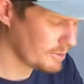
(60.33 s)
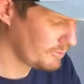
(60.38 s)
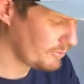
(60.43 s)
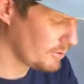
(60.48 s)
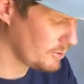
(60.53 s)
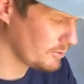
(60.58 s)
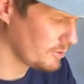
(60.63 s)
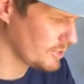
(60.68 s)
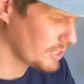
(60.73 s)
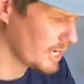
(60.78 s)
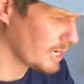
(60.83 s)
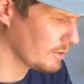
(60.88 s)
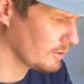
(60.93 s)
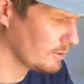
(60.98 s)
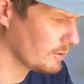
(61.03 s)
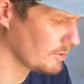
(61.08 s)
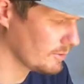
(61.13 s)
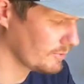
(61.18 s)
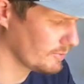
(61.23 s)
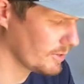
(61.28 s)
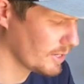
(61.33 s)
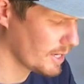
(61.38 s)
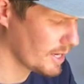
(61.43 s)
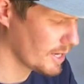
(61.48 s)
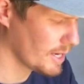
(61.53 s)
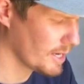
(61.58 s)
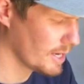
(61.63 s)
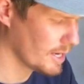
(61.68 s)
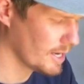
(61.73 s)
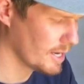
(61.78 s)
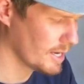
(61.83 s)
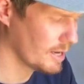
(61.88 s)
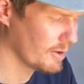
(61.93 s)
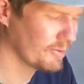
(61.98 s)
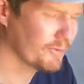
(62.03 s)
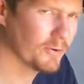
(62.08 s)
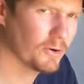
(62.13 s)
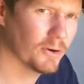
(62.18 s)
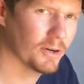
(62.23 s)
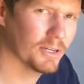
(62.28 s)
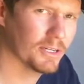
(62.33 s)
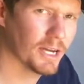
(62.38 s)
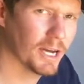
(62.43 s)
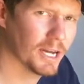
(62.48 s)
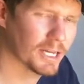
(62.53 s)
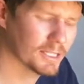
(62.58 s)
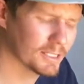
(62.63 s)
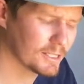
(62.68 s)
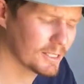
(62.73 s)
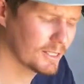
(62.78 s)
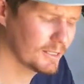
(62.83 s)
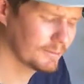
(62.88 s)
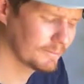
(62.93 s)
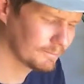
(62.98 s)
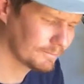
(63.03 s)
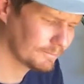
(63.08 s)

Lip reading: It filters out a lot of fine dust.